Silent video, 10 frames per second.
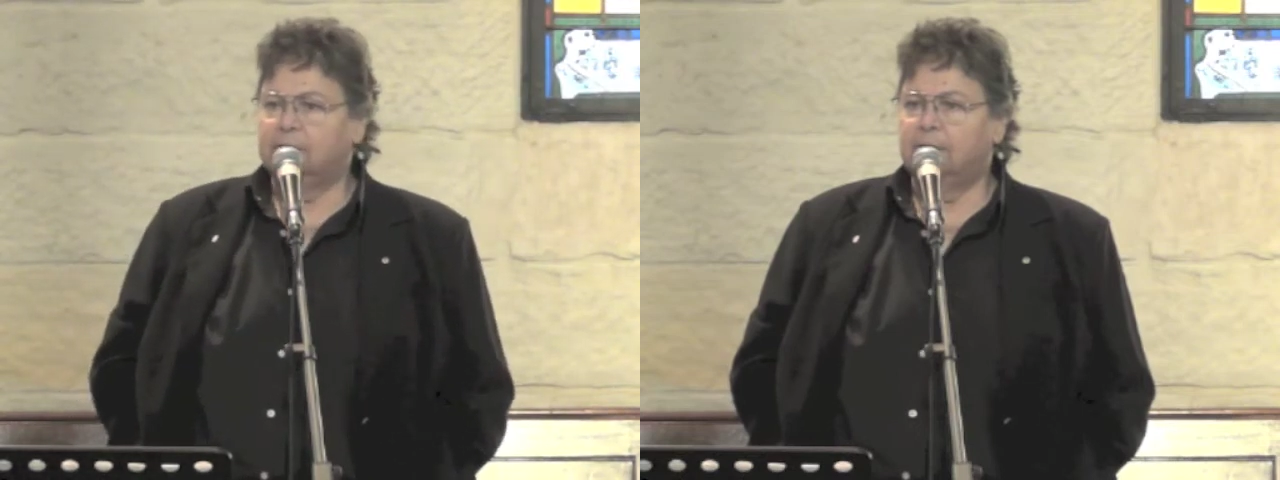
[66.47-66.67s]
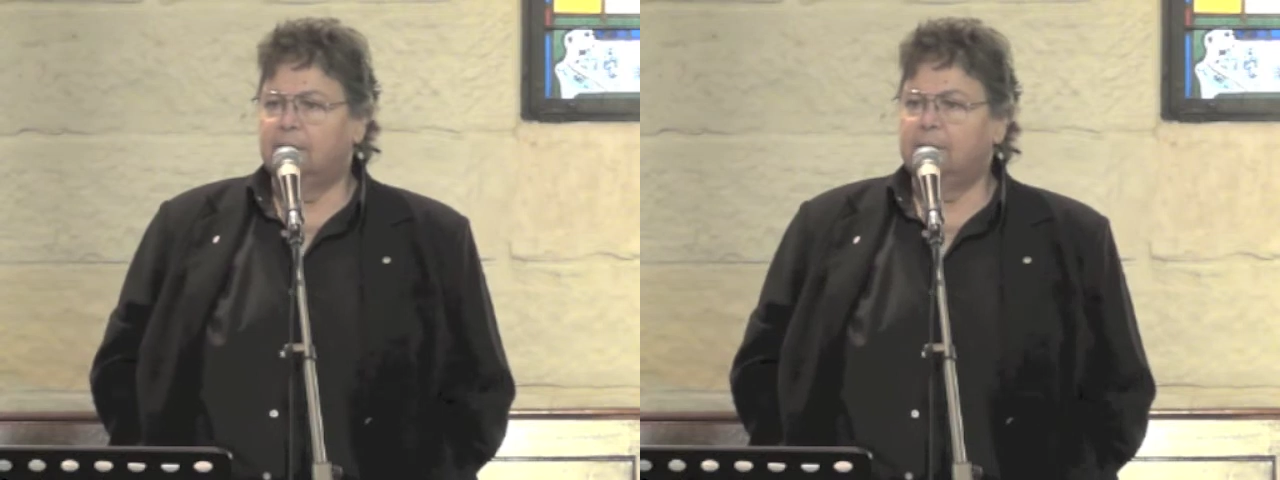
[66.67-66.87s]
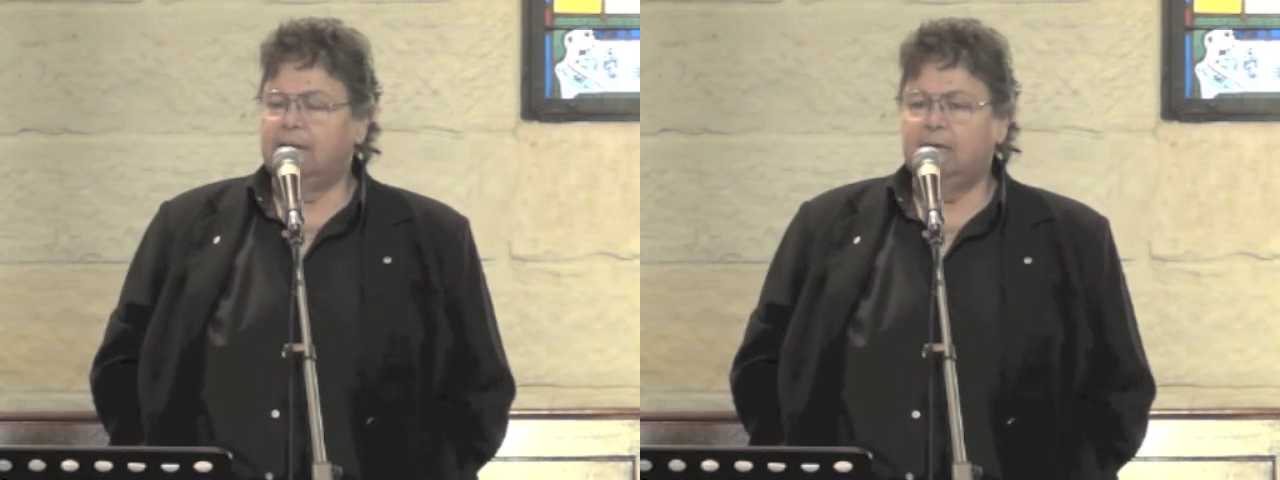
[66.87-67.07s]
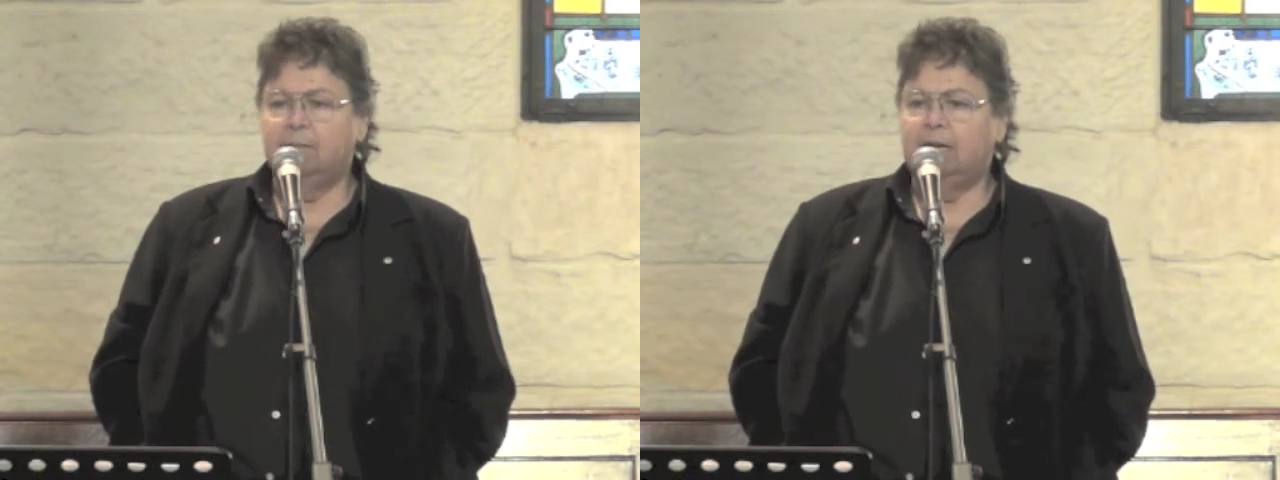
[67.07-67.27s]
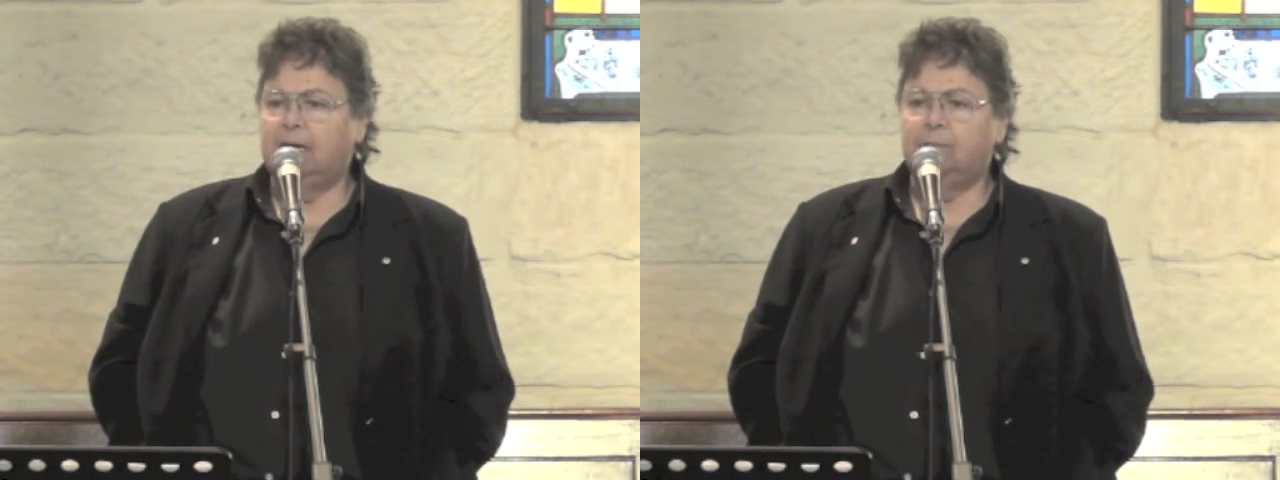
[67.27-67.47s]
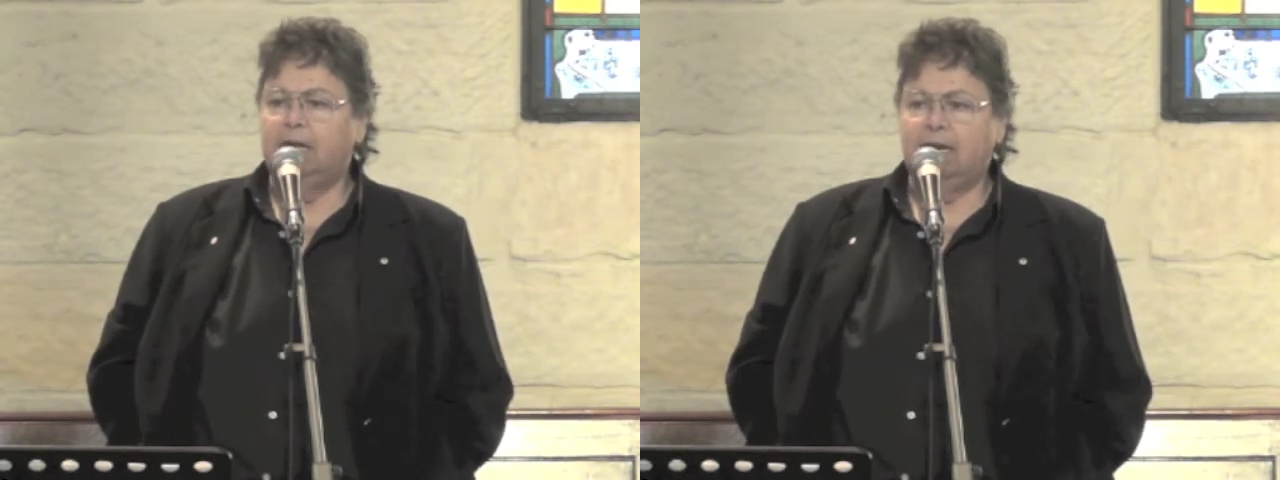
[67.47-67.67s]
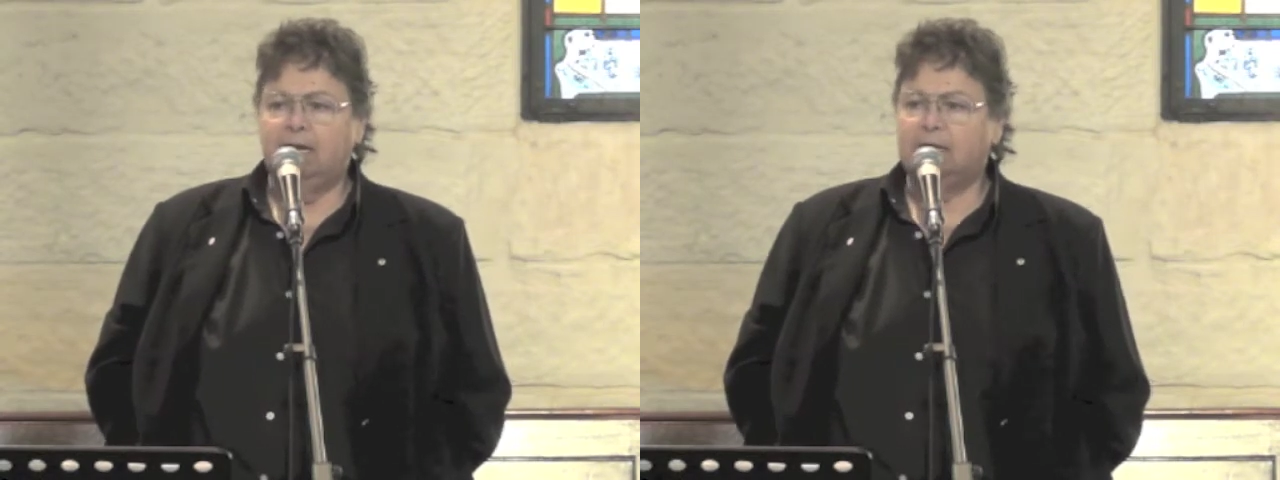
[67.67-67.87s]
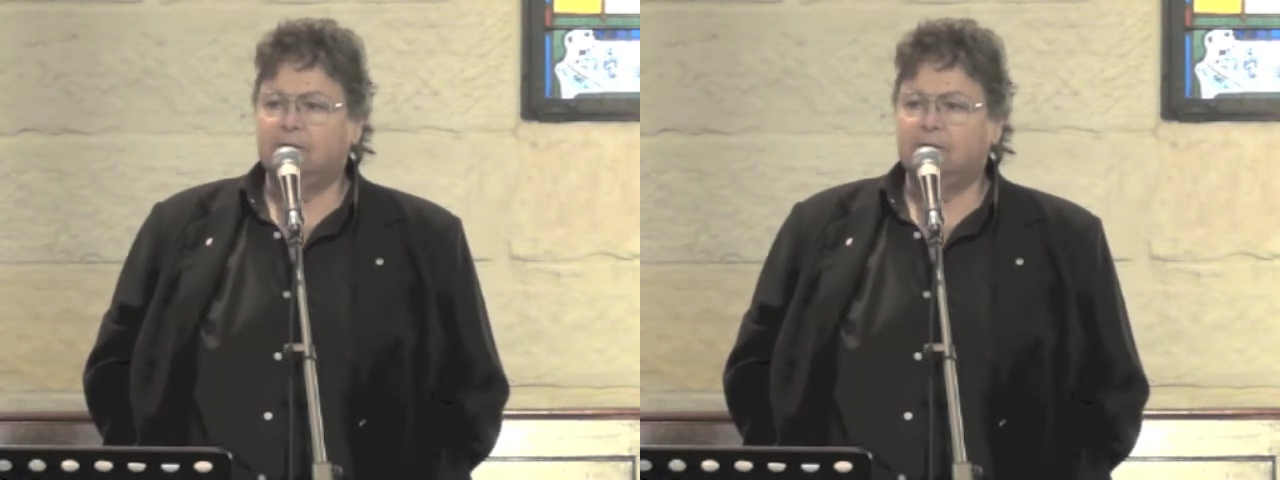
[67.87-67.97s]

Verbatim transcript: by many, many, many